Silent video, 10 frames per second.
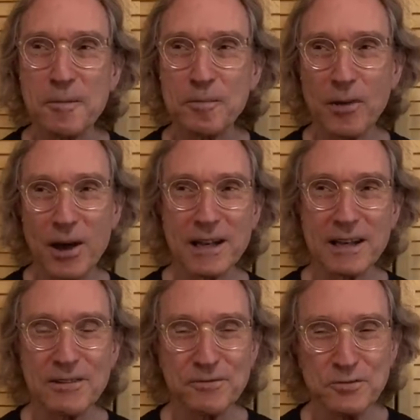but
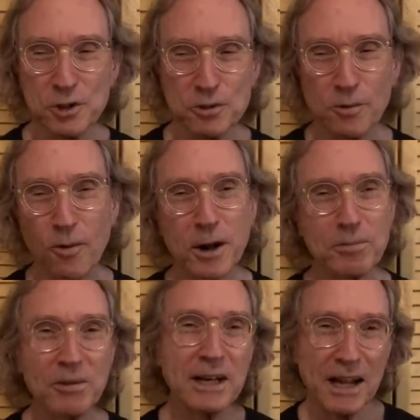if you want to
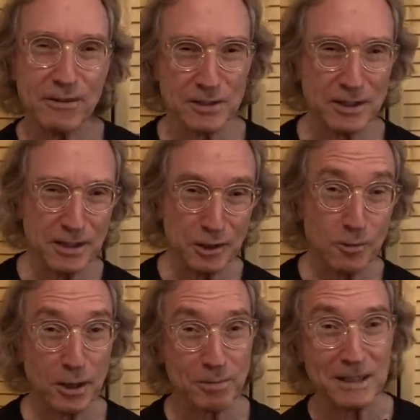play everything, you
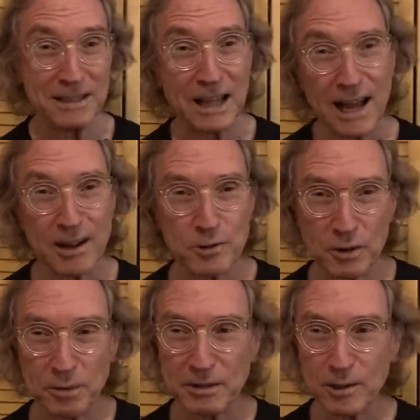want to play loud, you
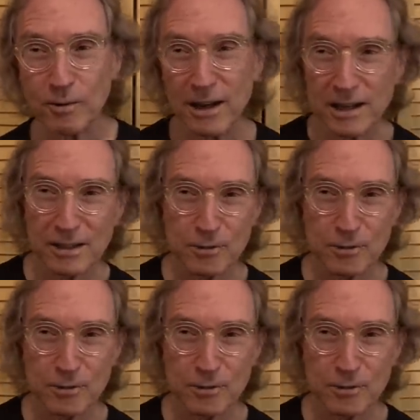want to play quietly,